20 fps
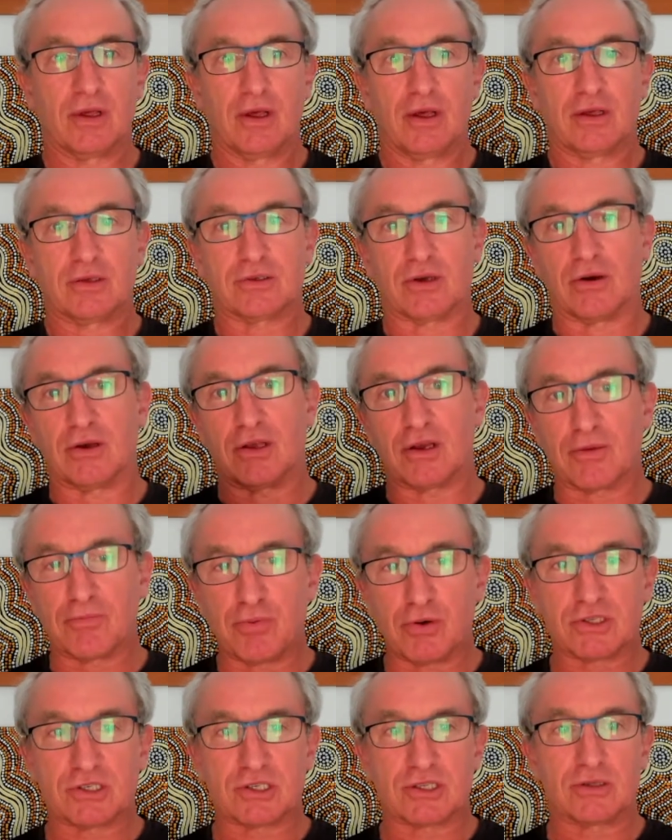So you can
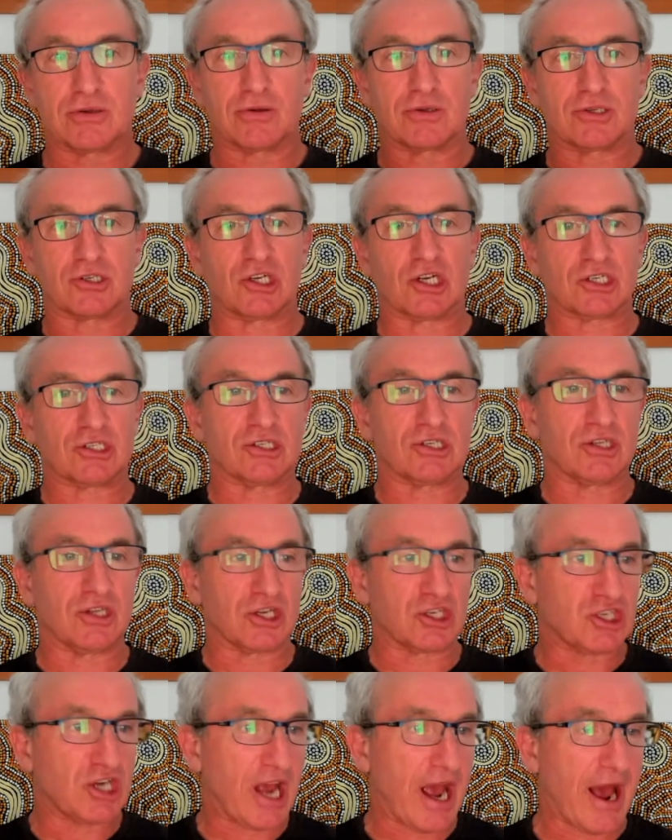put suggestions in
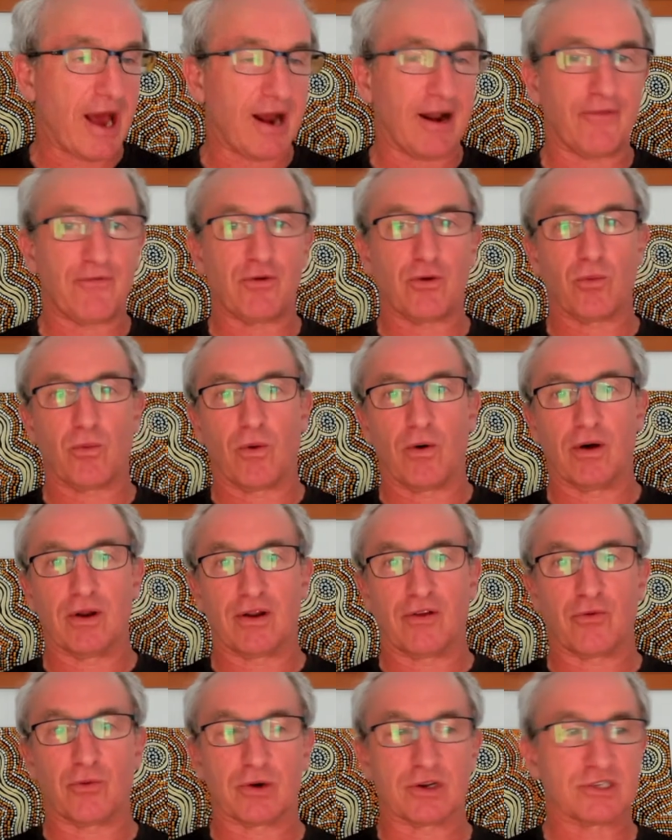the chat if you
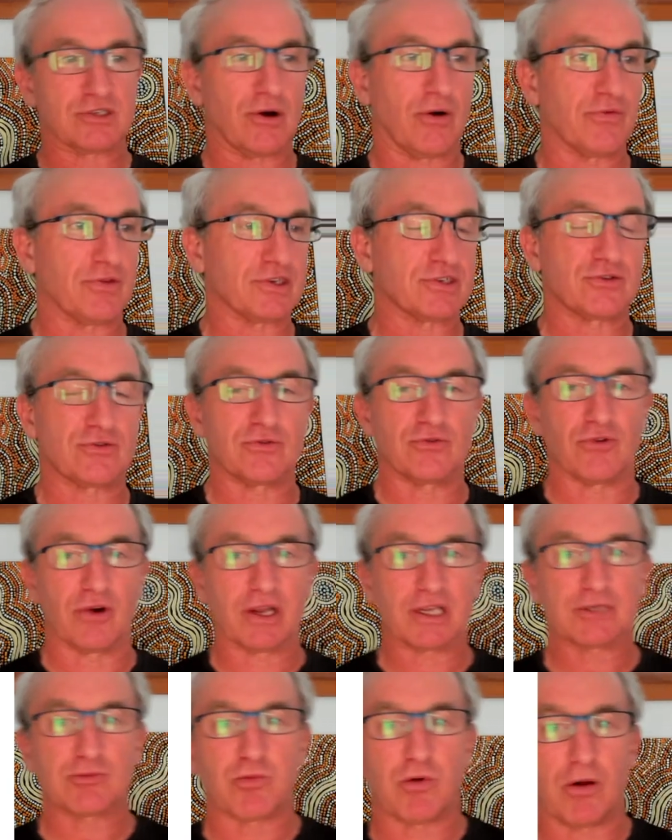want to solve this
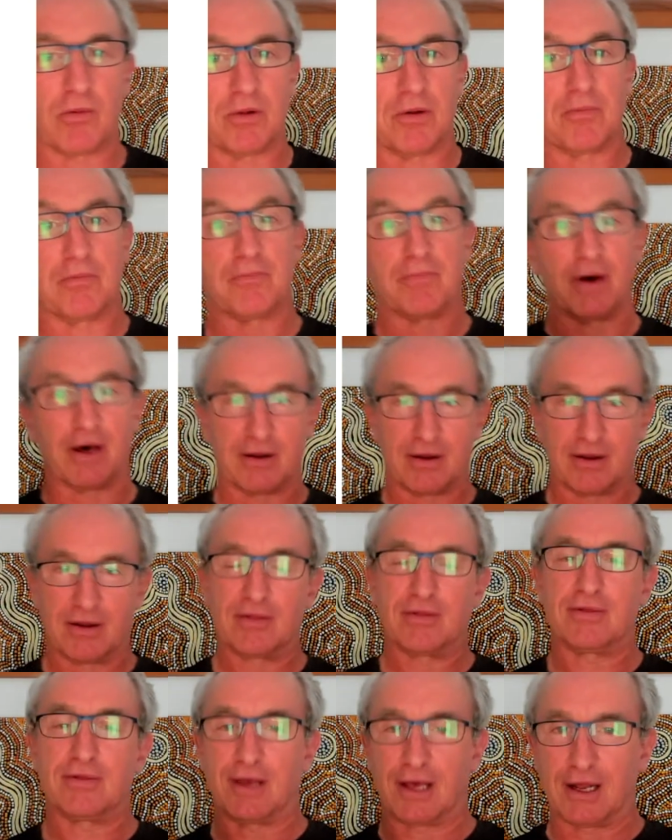drinks problem, but
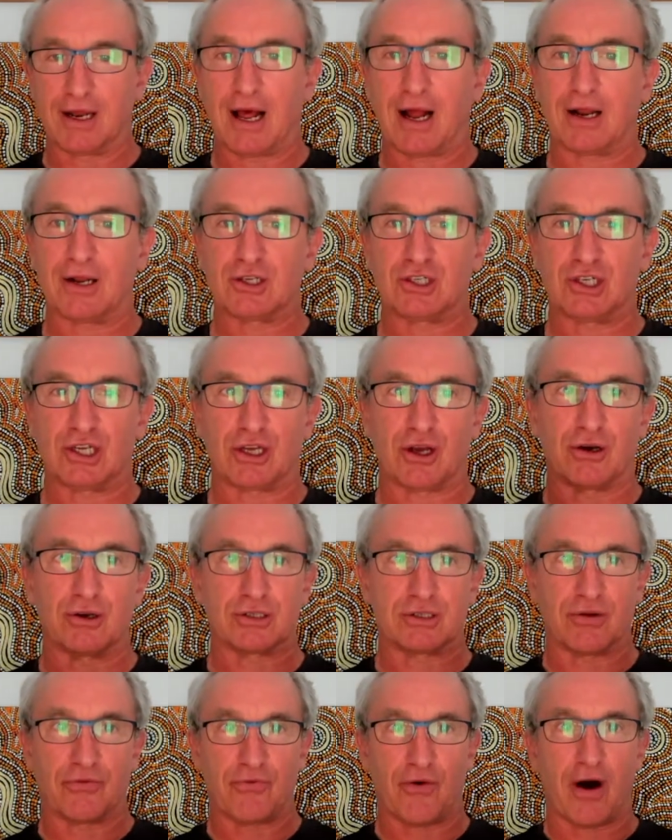the analogy goes
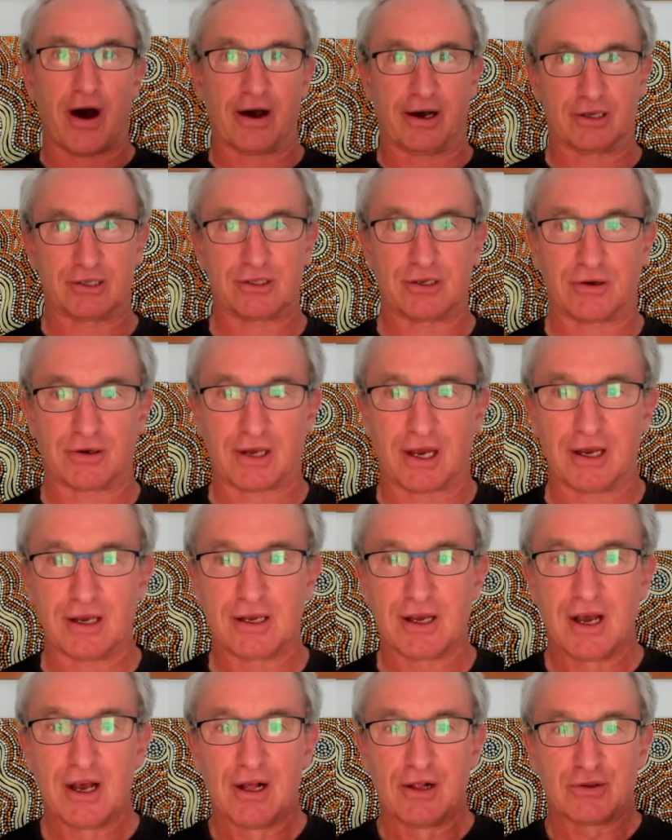to files,
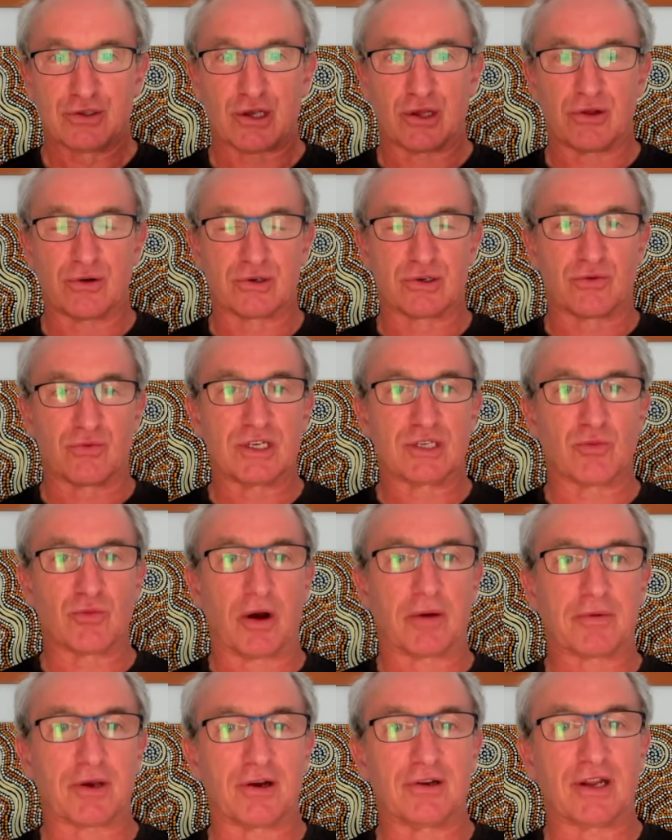okay? So there's a reason
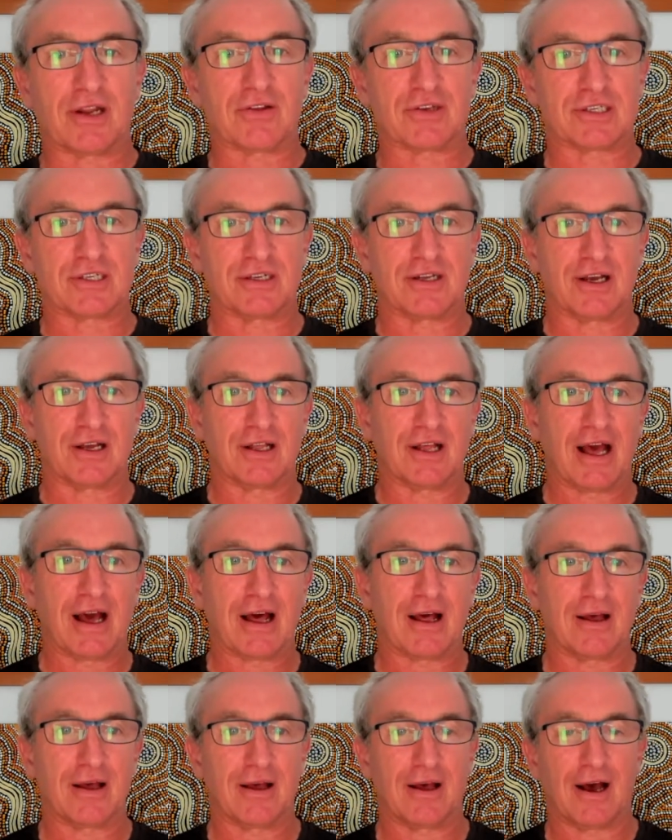why I'm going down
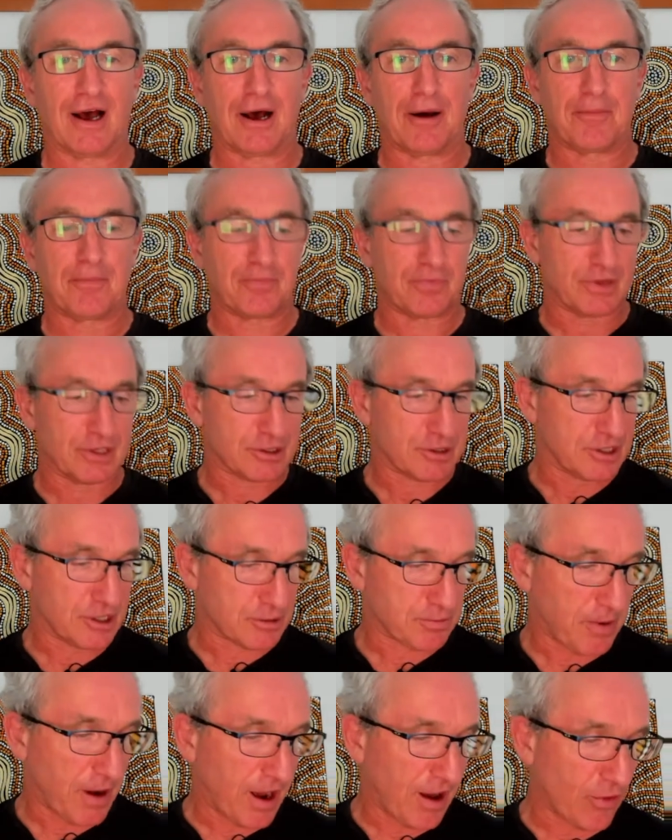
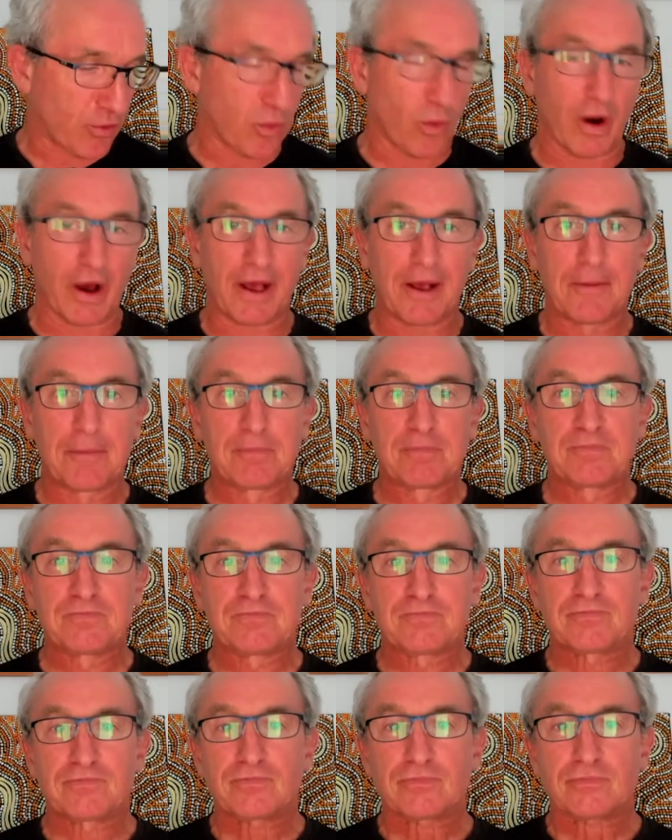this pathway.
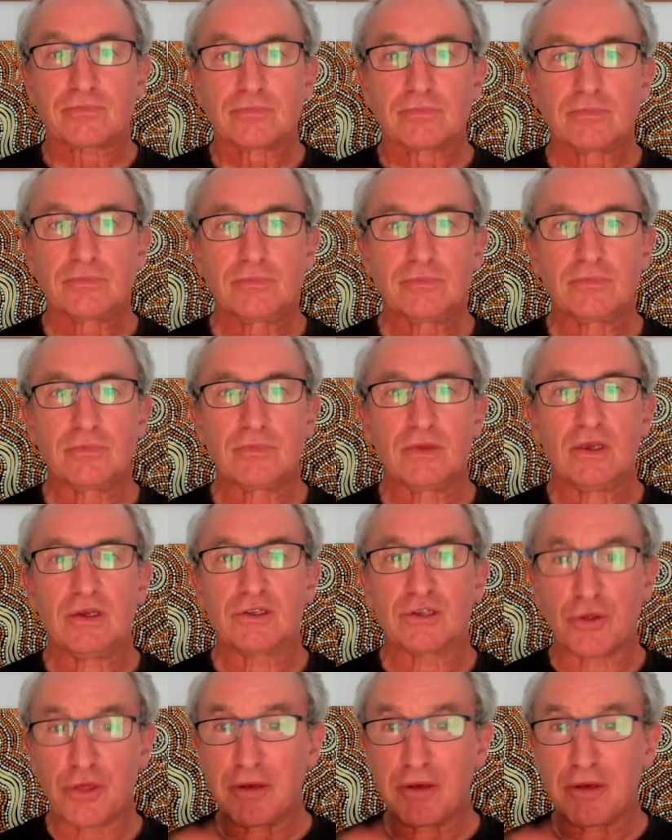So